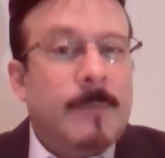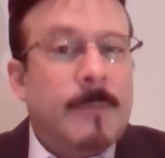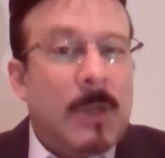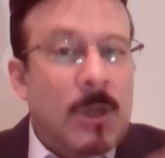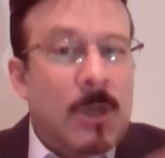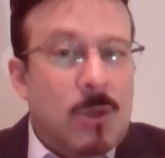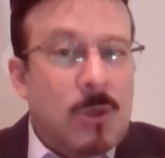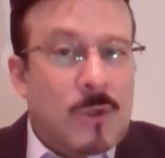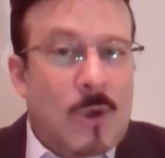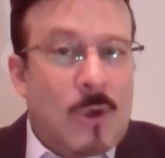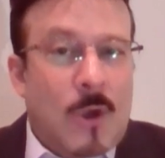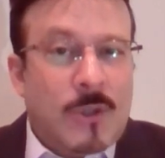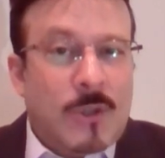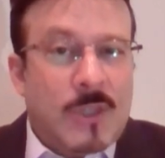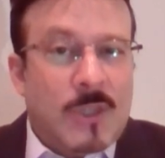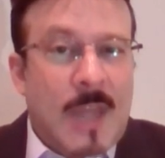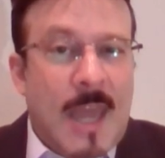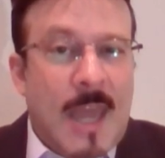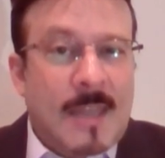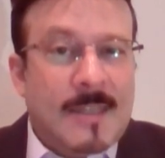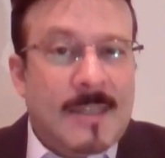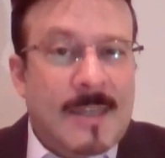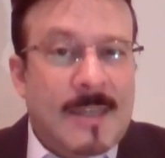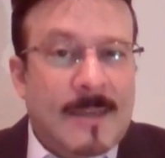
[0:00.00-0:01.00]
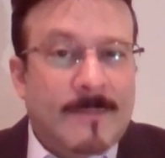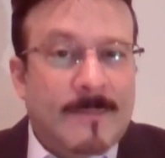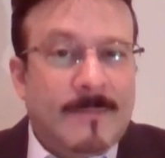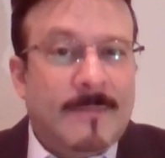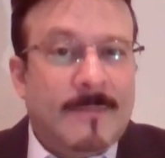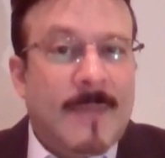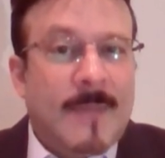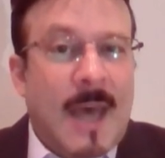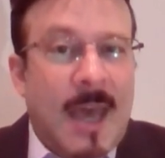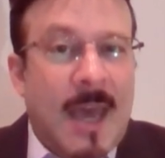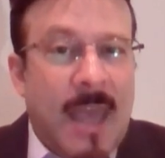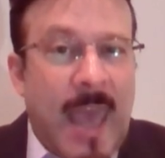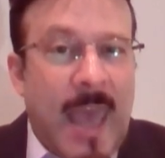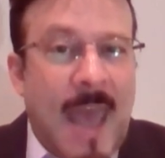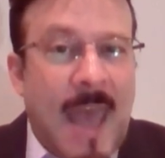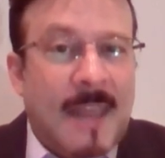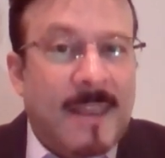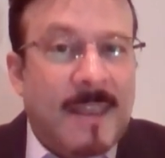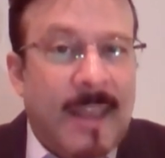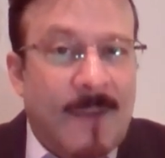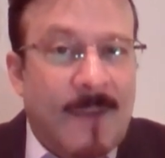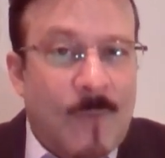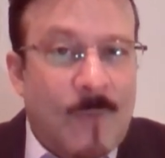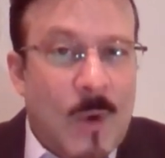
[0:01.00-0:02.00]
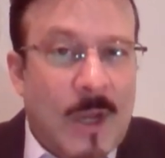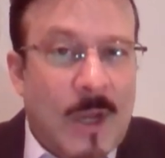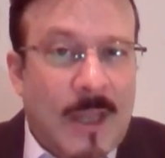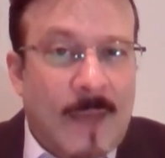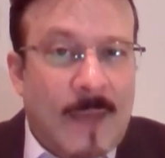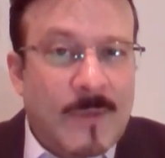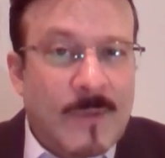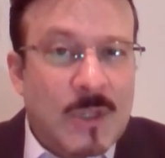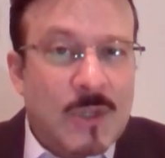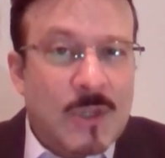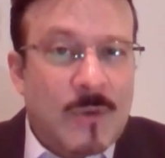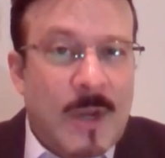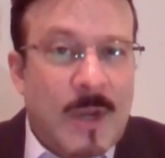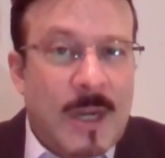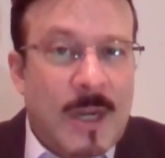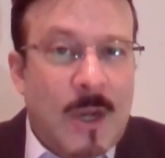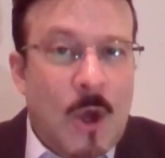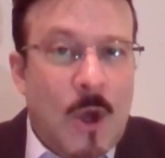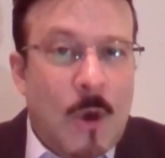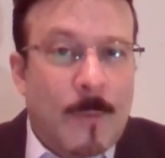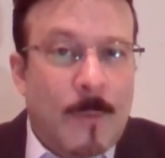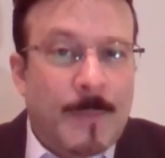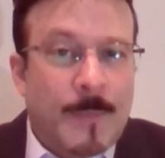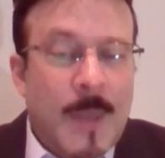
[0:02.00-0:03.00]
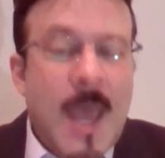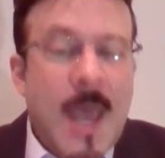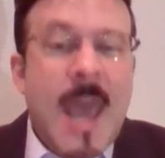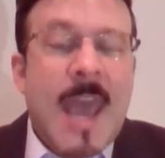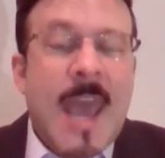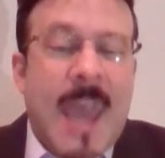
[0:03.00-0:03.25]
The Utah State team, again, they've won 11 straight at home.